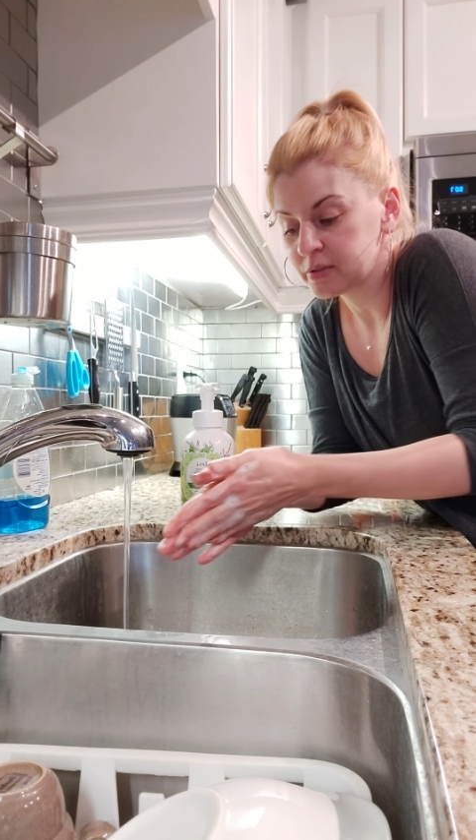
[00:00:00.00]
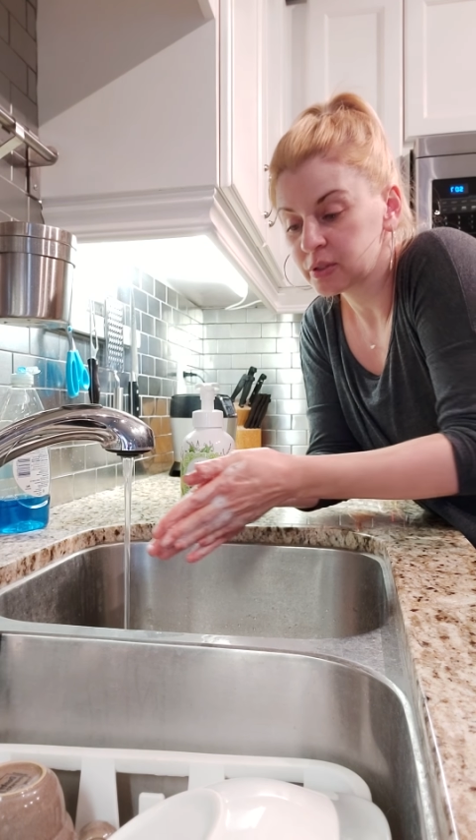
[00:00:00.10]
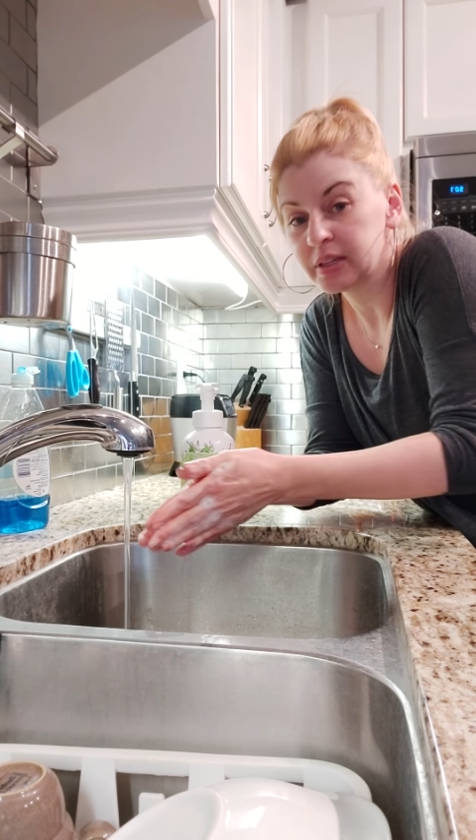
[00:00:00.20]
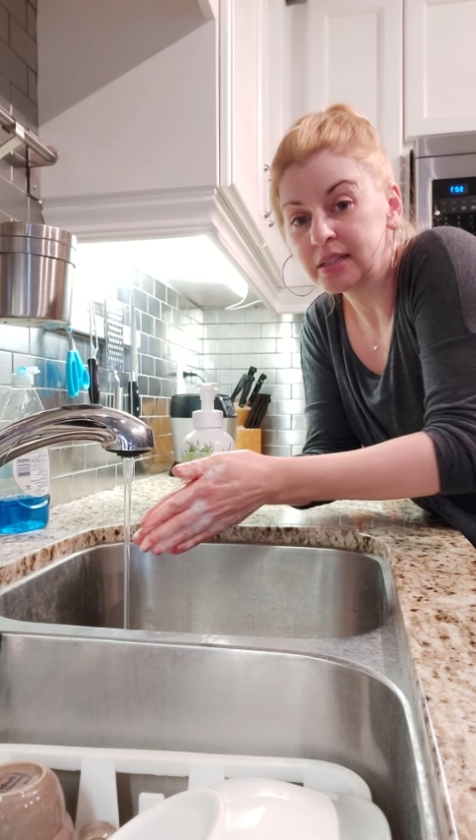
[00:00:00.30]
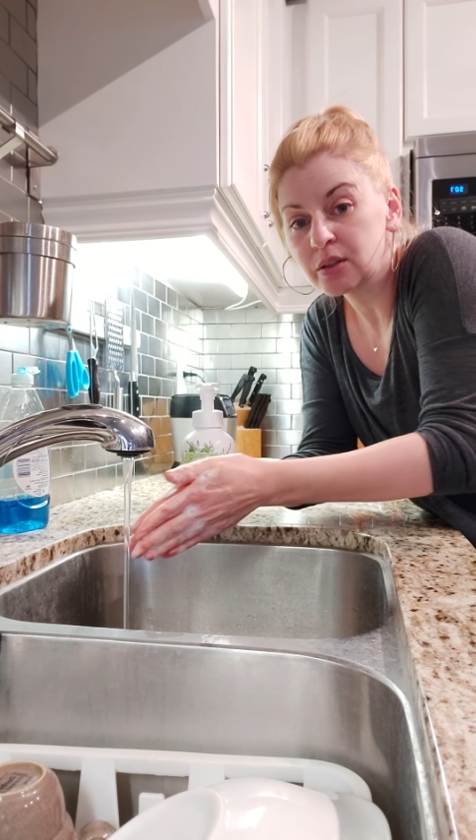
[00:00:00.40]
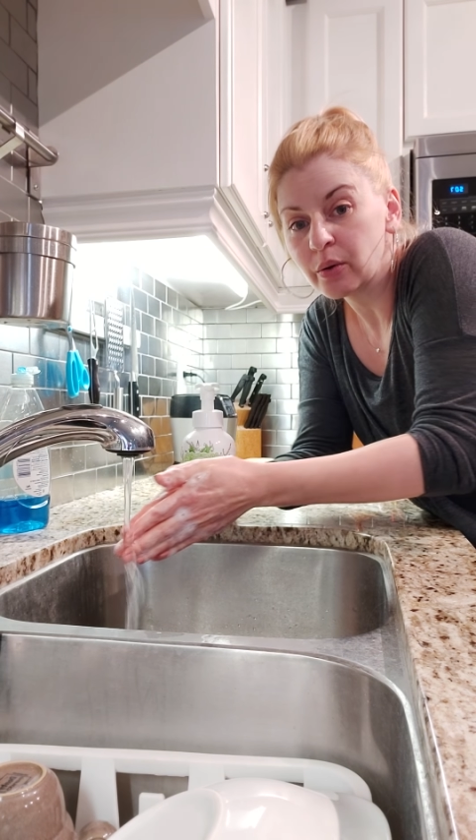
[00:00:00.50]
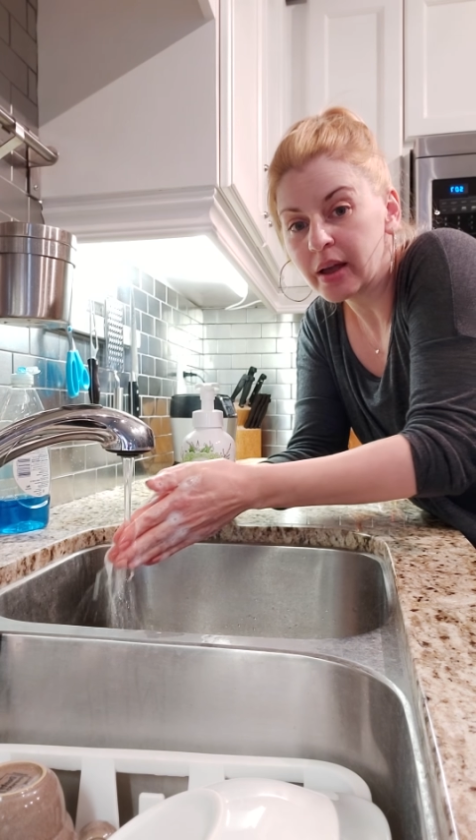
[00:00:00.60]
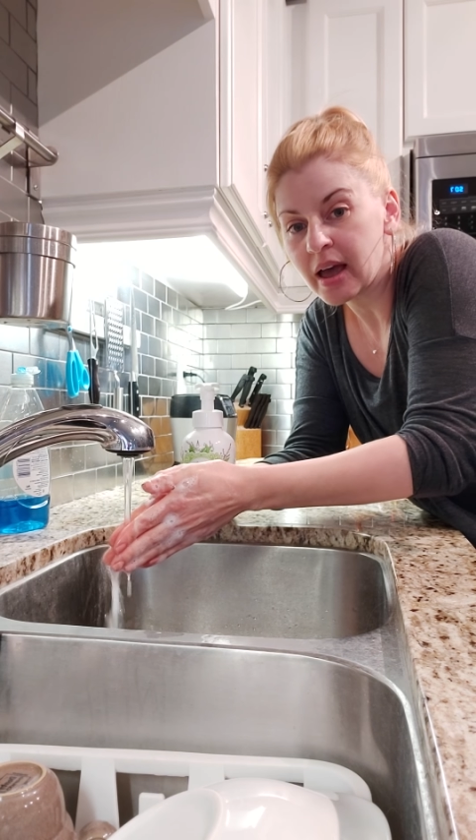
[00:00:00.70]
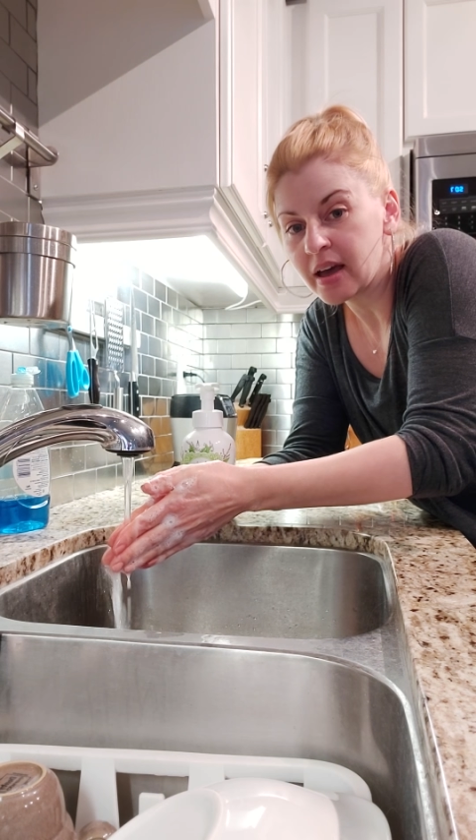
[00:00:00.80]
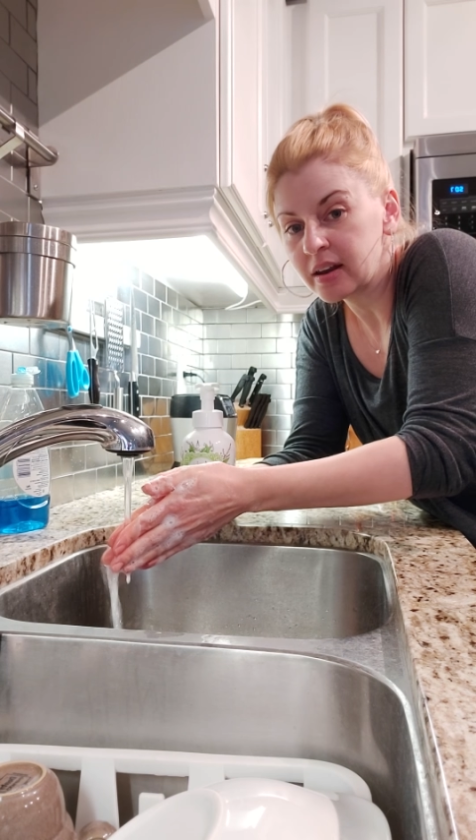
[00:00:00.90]
So let's go
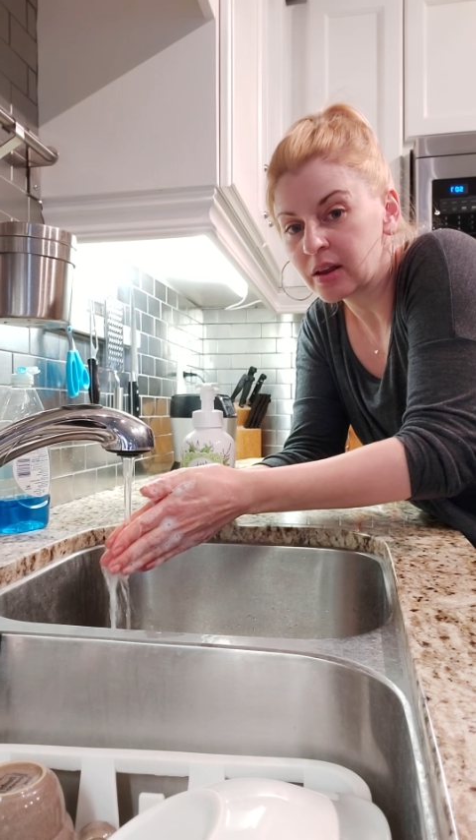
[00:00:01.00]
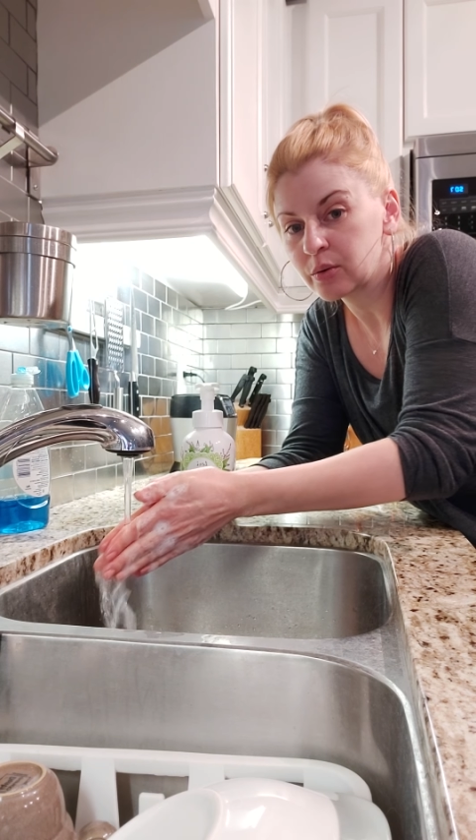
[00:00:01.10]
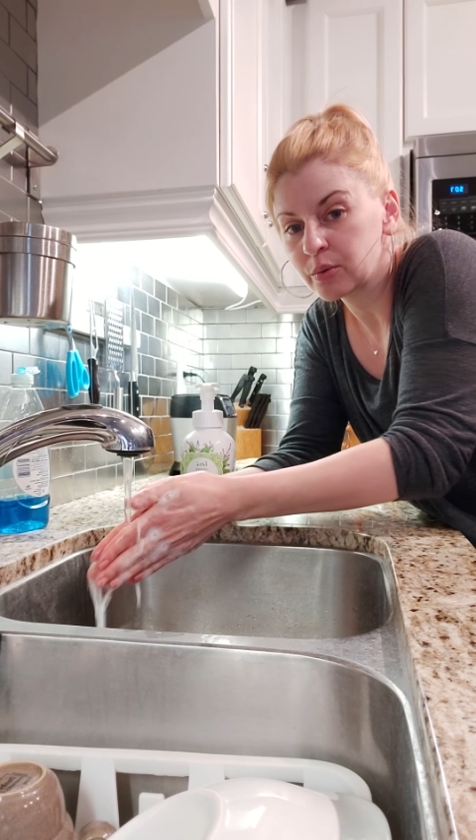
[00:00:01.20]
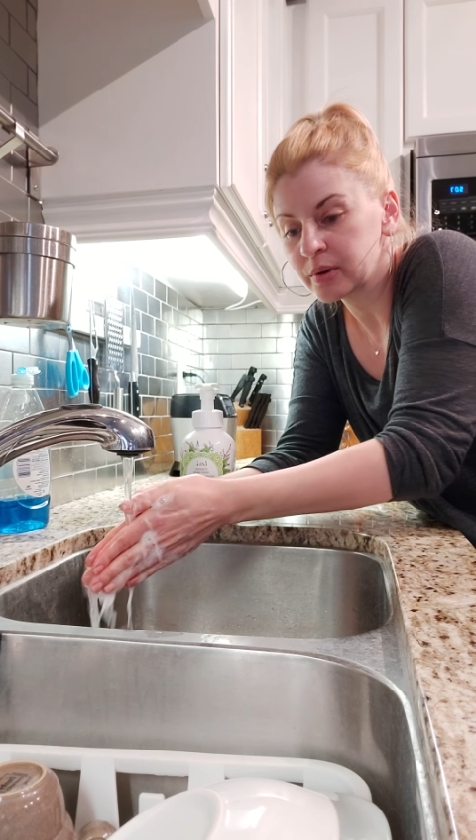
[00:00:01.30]
ahead and